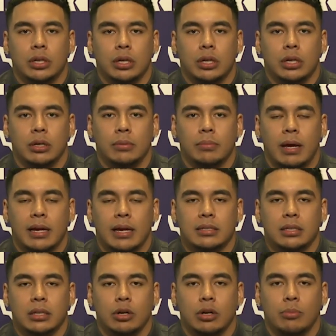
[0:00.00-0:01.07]
Um, I guess
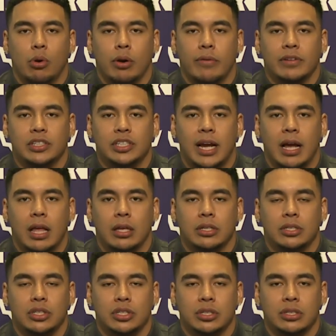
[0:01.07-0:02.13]
a little more of a
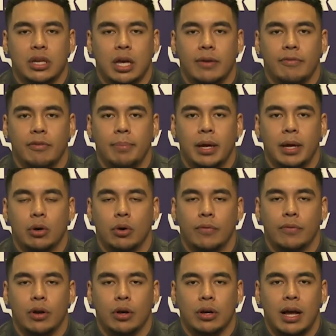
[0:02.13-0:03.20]
challenge and just kind of a better
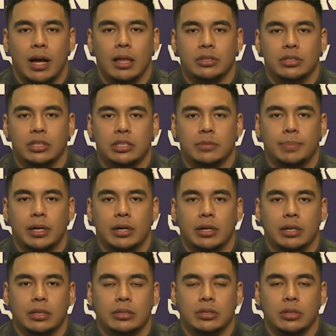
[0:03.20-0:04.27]
overall college
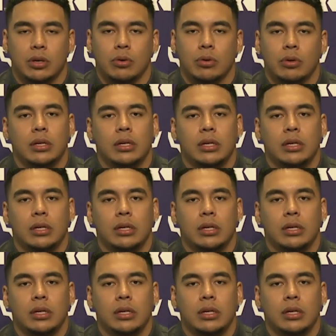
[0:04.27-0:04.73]
experience. So,